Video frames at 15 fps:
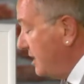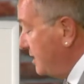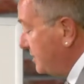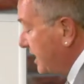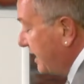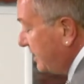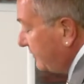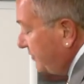
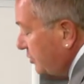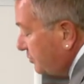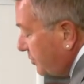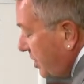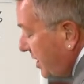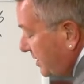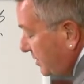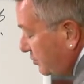that if you
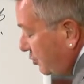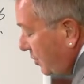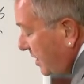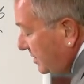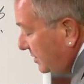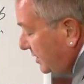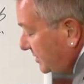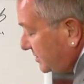brought in
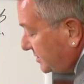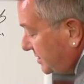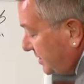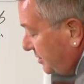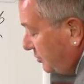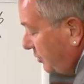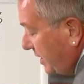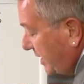1
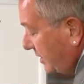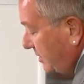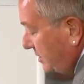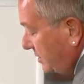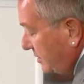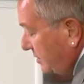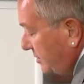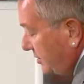listing a week,
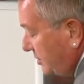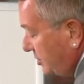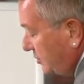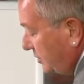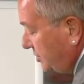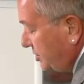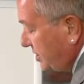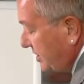you
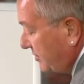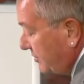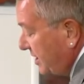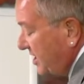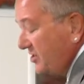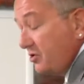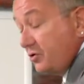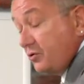would
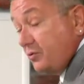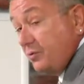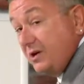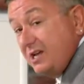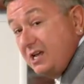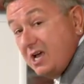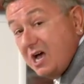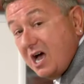generate
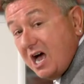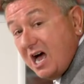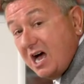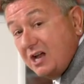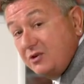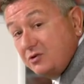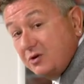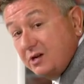
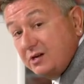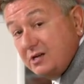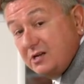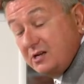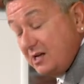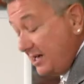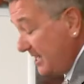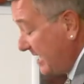
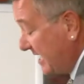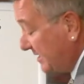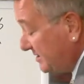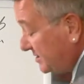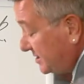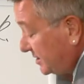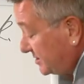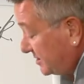
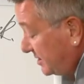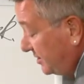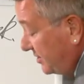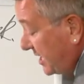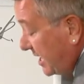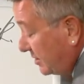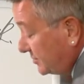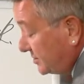
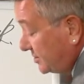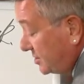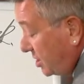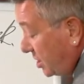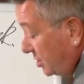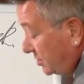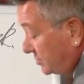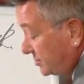
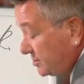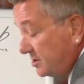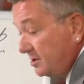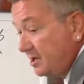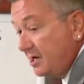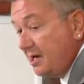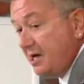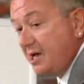$360,000.
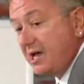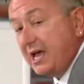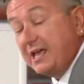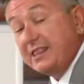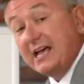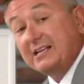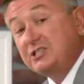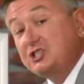
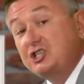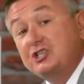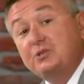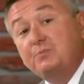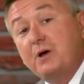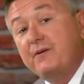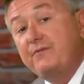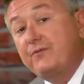And that's
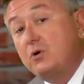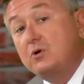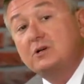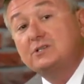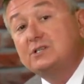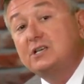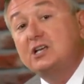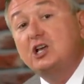just by
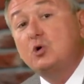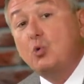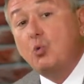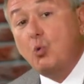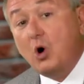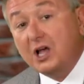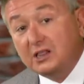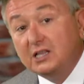focusing
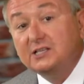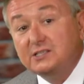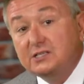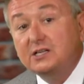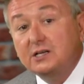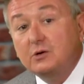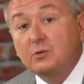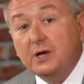1
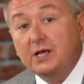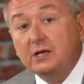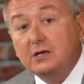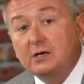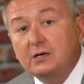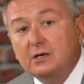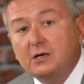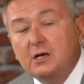listing a week.
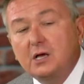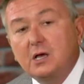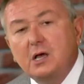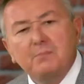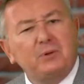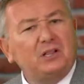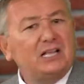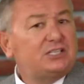
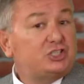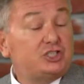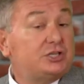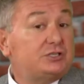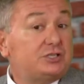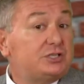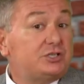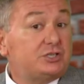But let's
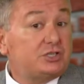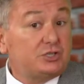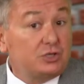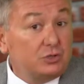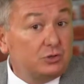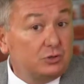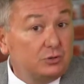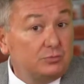just
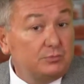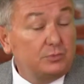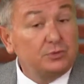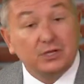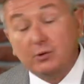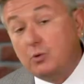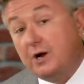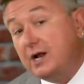assume
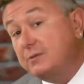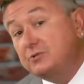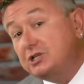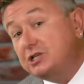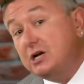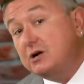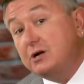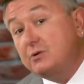that what I'm
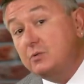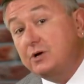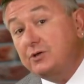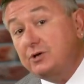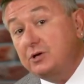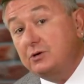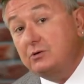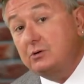sharing
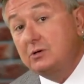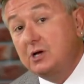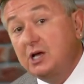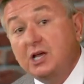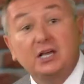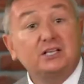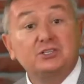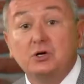with you
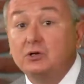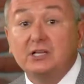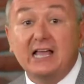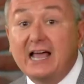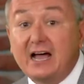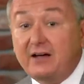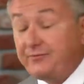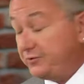is only
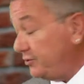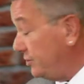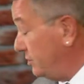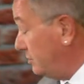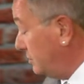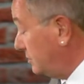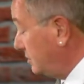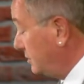half true.